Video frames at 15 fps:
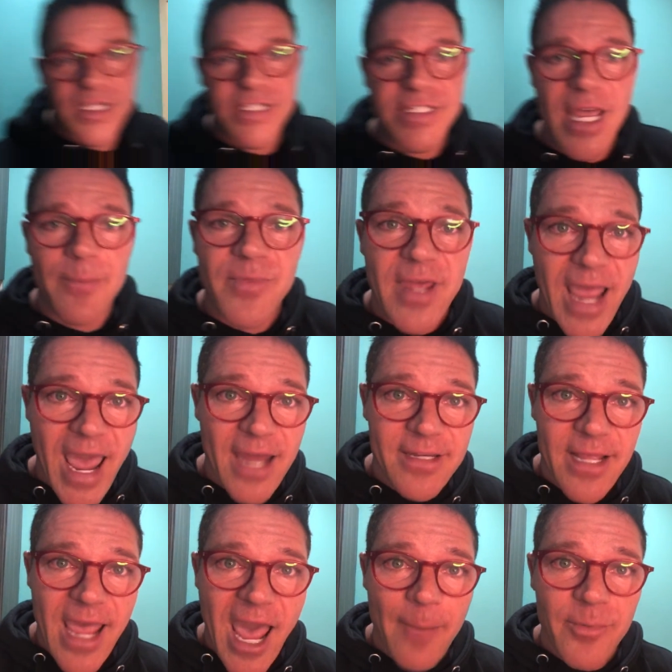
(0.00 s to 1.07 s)
step that had to
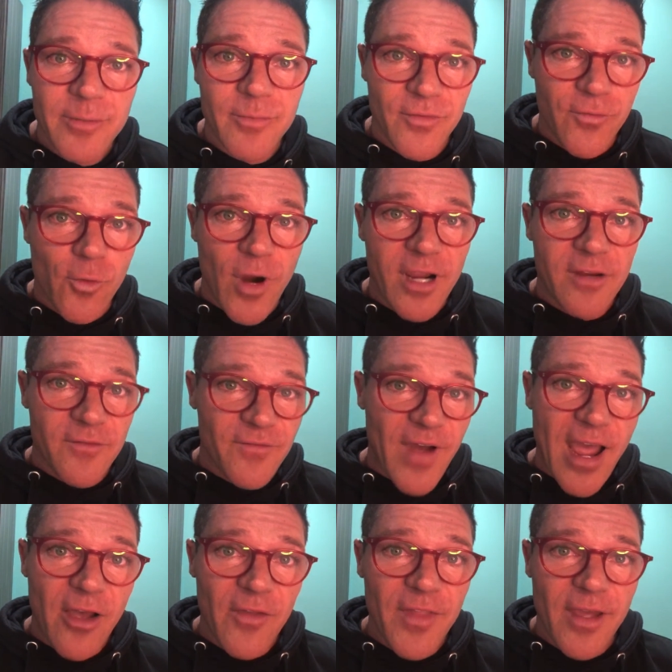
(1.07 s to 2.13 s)
happen before I can
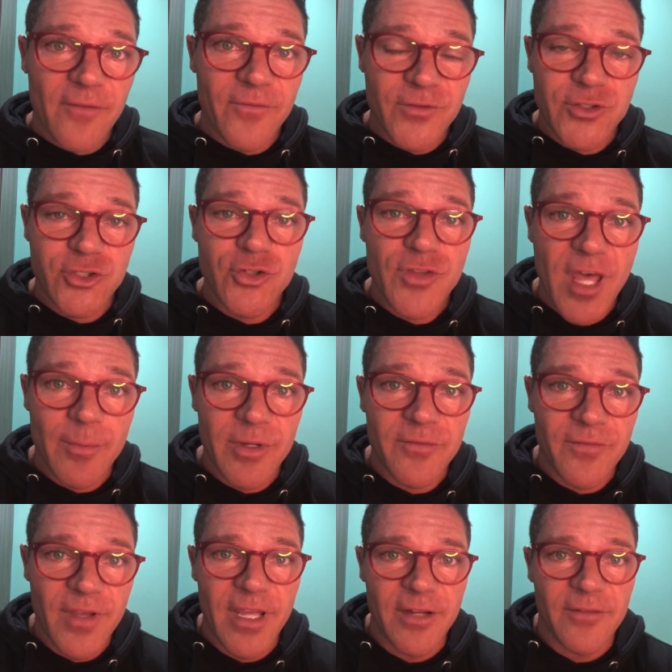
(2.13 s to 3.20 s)
sue them
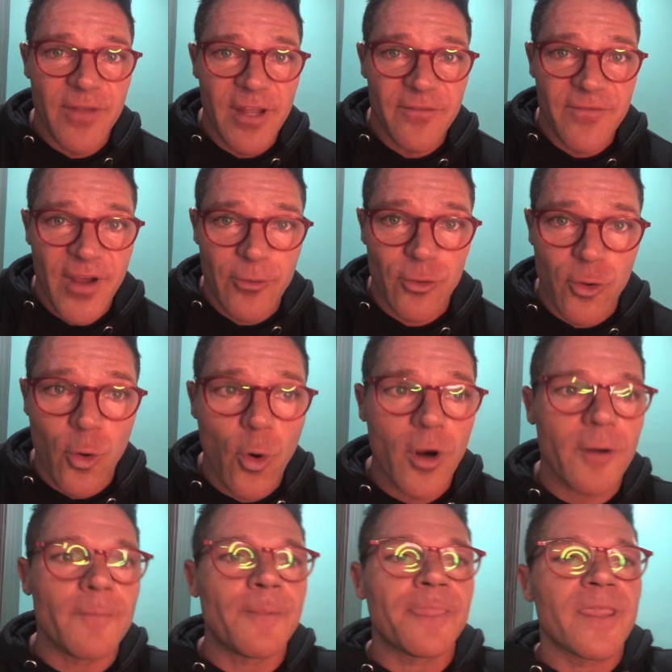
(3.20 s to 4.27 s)
in federal
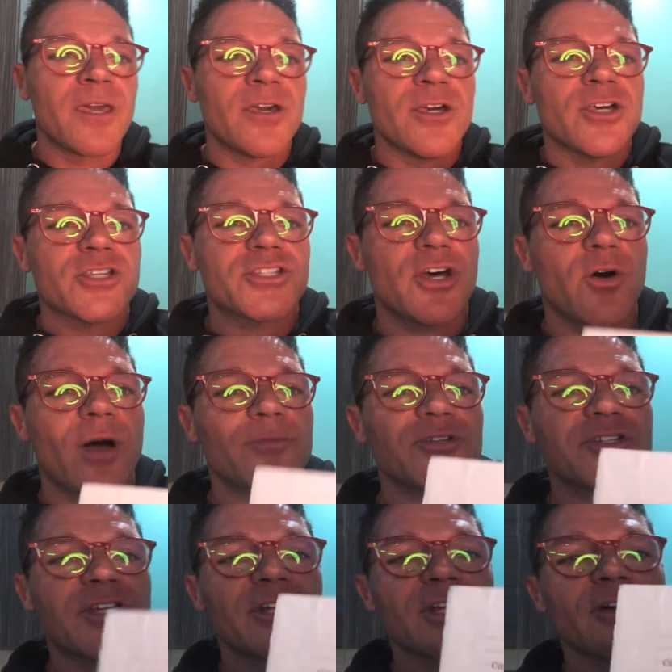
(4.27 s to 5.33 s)
court. So I'm
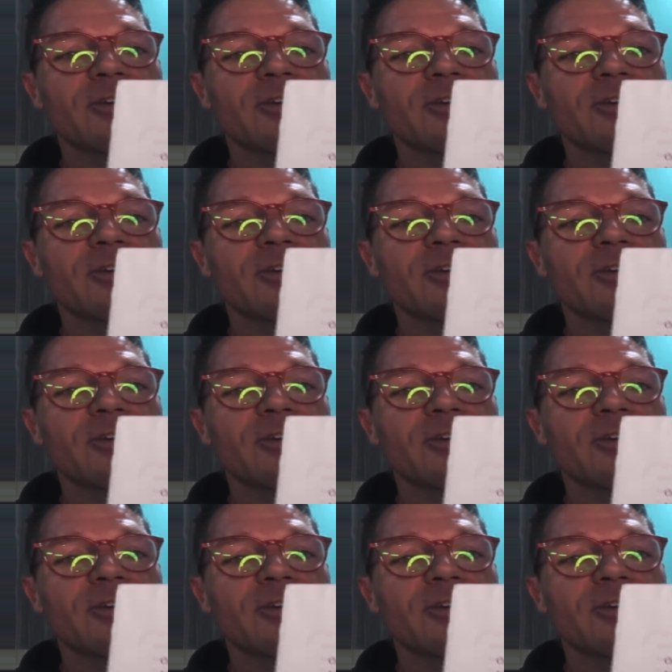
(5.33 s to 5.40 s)
just gonna go